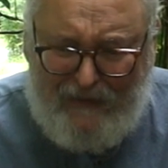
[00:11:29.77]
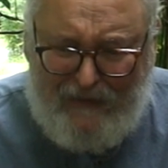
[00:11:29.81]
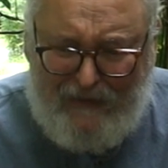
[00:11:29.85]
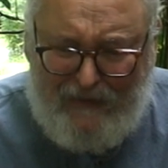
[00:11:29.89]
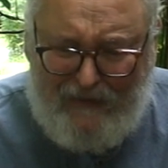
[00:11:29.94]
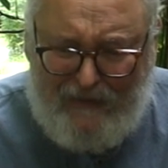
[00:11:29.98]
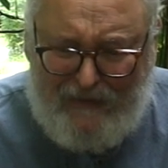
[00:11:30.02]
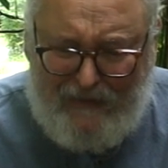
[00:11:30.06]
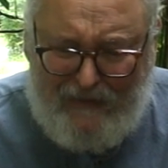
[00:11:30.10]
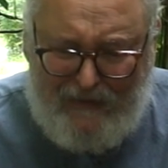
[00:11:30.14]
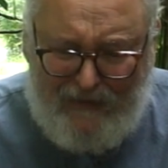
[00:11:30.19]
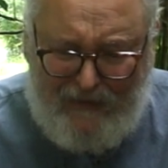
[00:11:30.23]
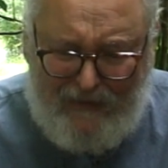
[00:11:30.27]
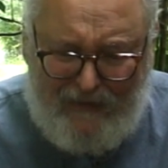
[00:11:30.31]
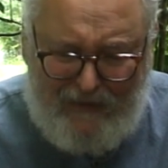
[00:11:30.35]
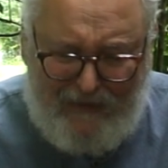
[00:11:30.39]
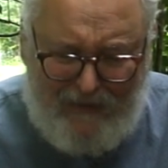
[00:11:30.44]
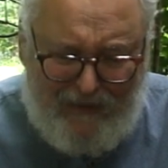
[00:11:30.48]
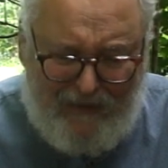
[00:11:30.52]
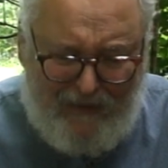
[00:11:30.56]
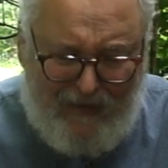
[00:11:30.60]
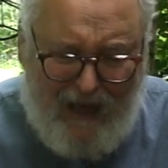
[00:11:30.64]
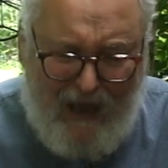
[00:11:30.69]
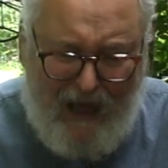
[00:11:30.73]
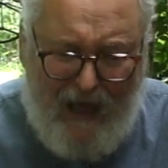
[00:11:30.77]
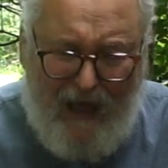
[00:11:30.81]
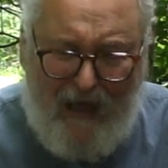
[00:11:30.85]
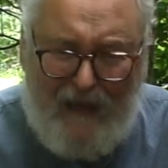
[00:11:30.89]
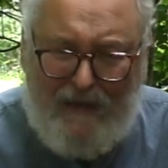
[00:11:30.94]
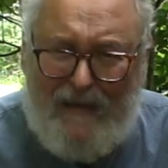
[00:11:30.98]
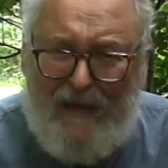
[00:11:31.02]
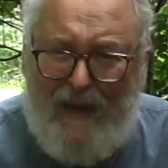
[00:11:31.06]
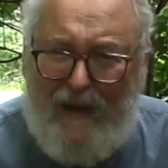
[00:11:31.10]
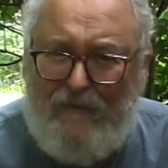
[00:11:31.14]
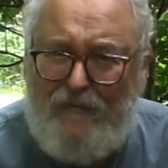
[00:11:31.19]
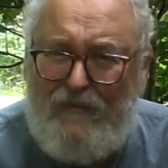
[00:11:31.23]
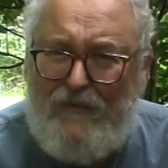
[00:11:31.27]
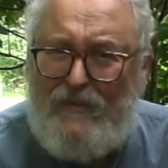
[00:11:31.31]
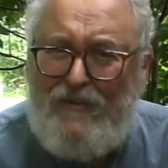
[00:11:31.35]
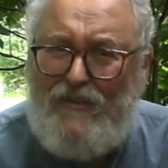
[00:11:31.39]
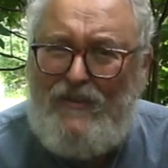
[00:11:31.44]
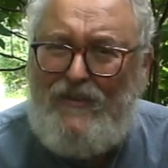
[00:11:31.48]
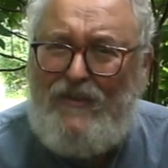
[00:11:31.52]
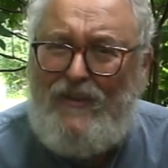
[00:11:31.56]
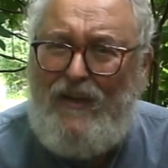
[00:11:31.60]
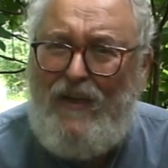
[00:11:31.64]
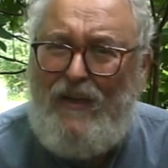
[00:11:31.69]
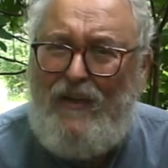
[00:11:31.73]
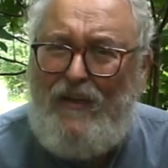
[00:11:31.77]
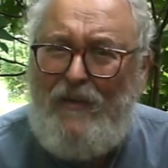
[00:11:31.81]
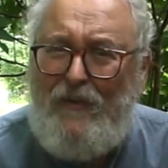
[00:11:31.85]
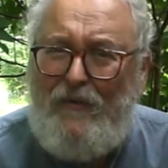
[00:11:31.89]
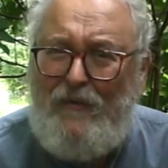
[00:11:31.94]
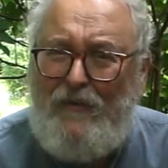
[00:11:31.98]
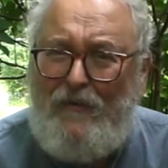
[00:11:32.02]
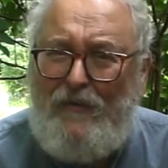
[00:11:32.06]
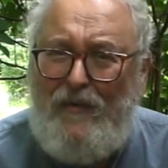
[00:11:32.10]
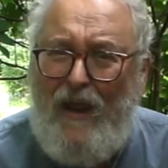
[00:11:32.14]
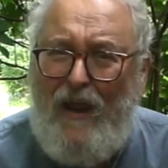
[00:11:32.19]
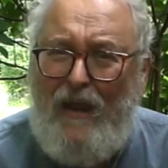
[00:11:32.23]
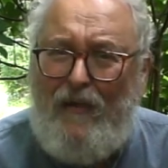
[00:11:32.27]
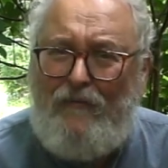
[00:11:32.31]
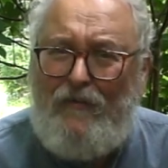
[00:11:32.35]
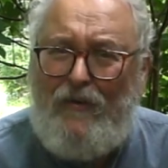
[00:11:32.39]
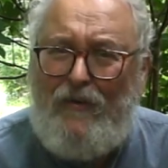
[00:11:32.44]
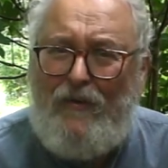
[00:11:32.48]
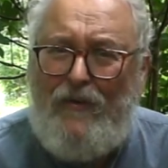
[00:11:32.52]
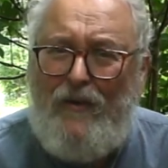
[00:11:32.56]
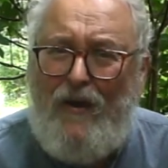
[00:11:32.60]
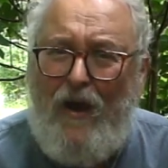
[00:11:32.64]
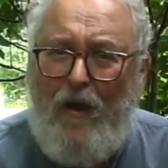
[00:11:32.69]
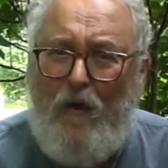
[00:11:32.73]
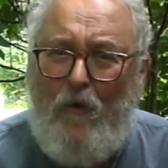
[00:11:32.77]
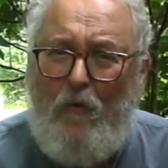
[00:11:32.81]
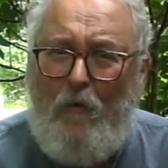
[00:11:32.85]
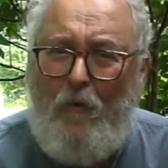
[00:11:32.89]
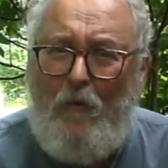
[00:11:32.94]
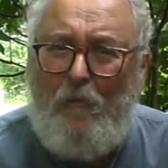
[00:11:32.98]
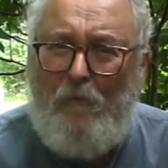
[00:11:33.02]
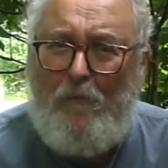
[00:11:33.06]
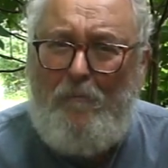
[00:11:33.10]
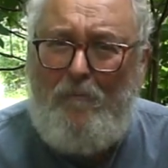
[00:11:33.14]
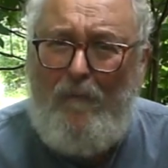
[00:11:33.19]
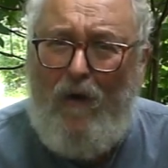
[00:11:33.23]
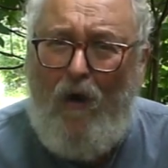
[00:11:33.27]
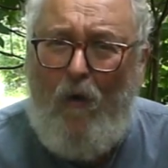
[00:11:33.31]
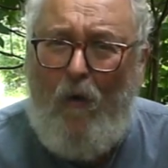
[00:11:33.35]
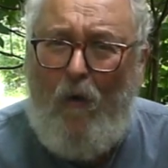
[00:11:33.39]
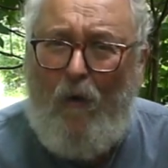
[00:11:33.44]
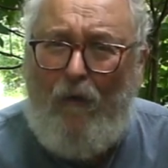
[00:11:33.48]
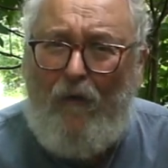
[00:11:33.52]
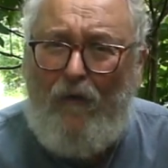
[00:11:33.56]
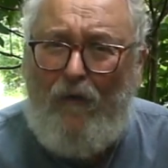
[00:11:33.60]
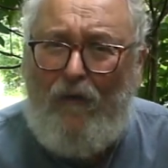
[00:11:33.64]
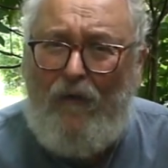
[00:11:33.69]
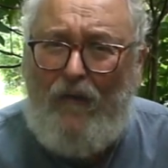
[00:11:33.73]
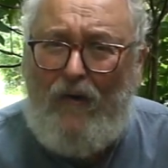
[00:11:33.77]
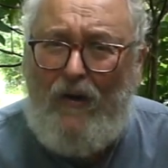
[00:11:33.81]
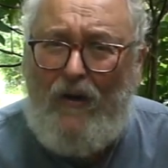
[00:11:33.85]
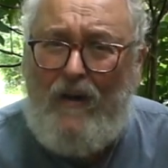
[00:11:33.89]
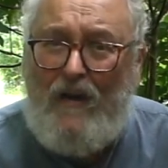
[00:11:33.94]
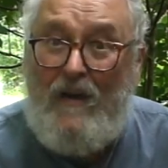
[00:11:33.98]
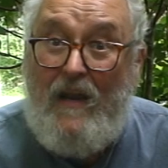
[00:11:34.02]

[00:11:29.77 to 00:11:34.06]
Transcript: I'll never see you, never no more.